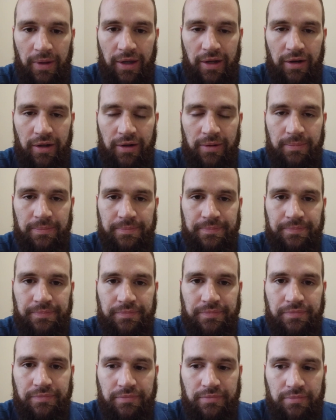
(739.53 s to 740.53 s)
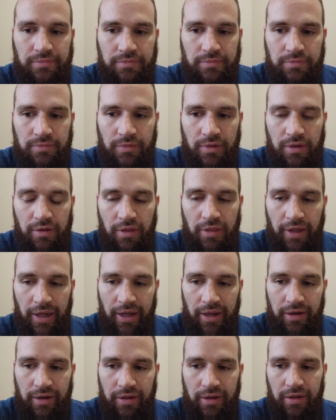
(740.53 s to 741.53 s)
And
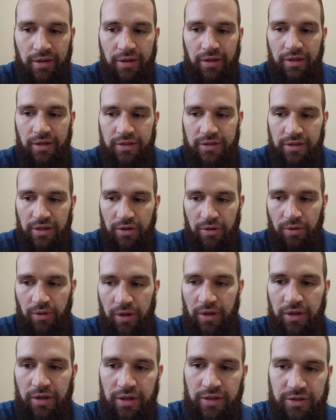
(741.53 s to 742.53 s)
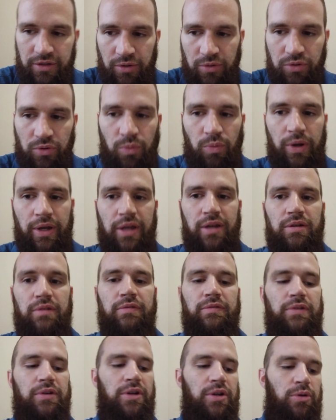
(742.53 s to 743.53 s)
that is a way
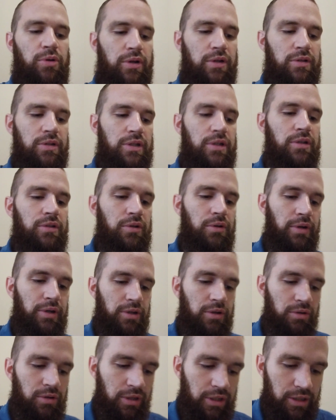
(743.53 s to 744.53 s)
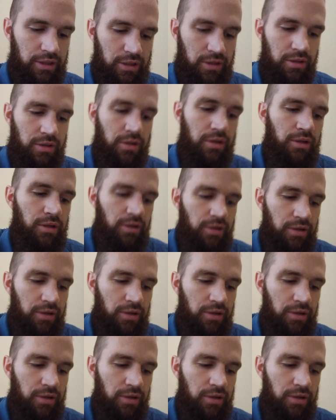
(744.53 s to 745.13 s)
of very quickly clearing your list.